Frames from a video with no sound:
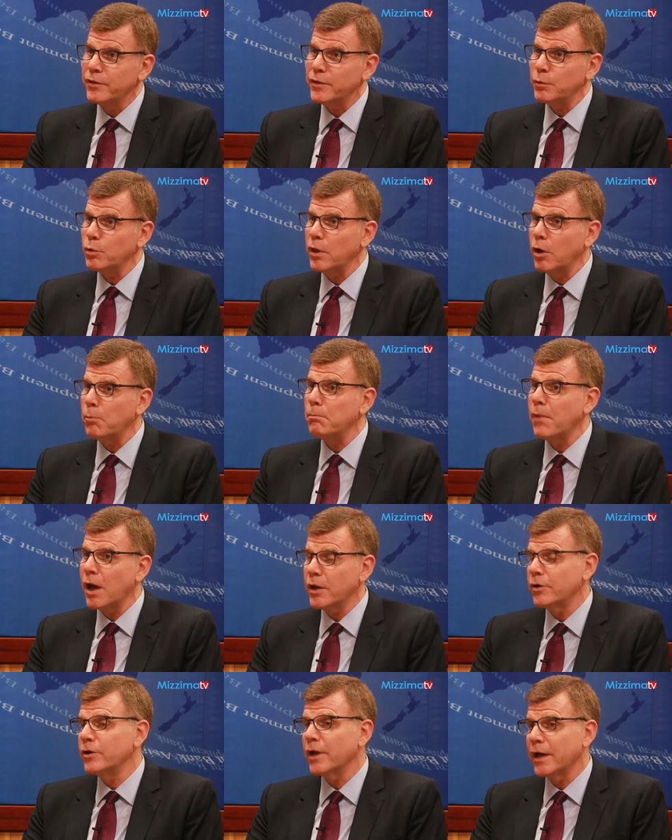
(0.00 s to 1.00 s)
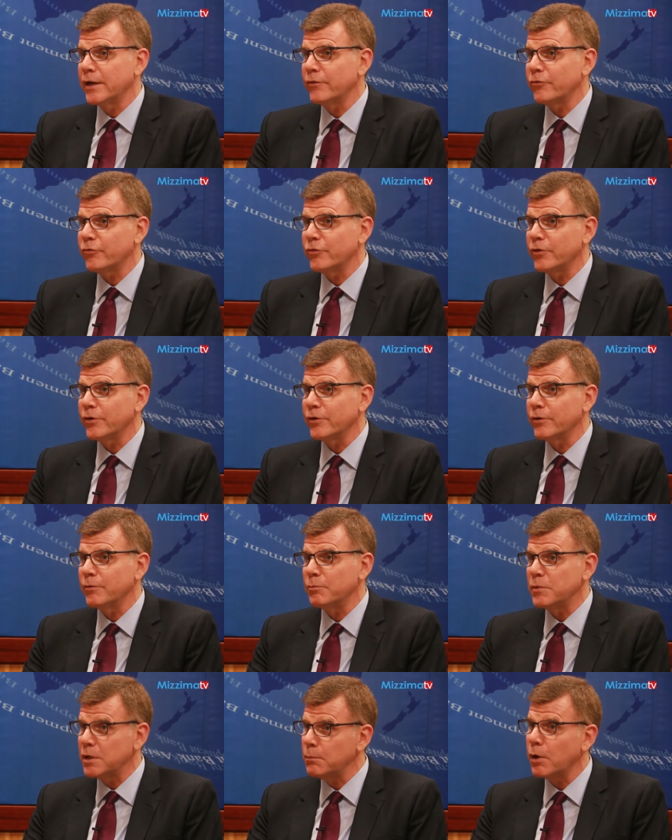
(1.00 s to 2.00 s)
that will help modernize the
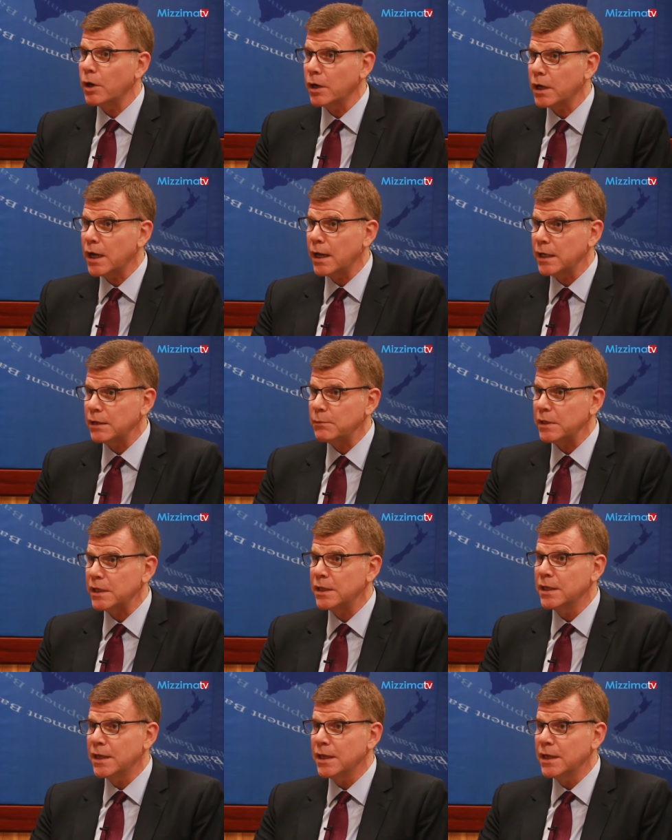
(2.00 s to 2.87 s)
Myanmar economy.